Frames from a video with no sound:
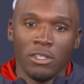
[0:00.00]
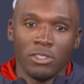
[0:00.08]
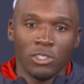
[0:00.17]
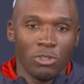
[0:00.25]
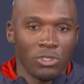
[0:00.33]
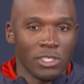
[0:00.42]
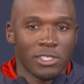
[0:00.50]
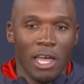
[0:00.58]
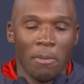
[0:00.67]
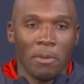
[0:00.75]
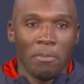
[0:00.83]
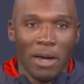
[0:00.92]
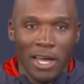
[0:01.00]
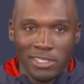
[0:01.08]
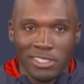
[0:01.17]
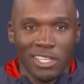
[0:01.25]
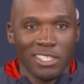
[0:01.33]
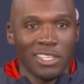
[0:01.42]
shows the type of
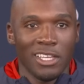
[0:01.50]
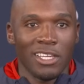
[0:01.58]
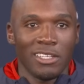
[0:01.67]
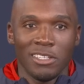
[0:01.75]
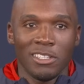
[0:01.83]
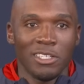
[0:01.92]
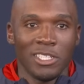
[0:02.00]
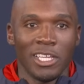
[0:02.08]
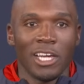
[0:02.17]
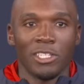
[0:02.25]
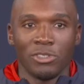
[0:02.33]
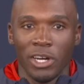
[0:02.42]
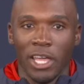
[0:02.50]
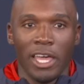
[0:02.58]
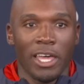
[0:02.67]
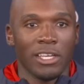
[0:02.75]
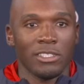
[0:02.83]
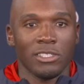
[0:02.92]
mindset that DeAndre
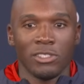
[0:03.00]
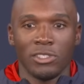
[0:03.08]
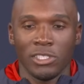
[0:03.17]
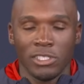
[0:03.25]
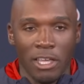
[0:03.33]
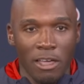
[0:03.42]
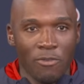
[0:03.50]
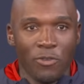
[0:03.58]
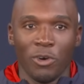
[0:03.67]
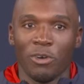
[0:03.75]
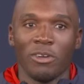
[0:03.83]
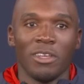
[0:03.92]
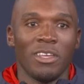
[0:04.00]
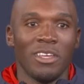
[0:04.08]
has. It's just effort.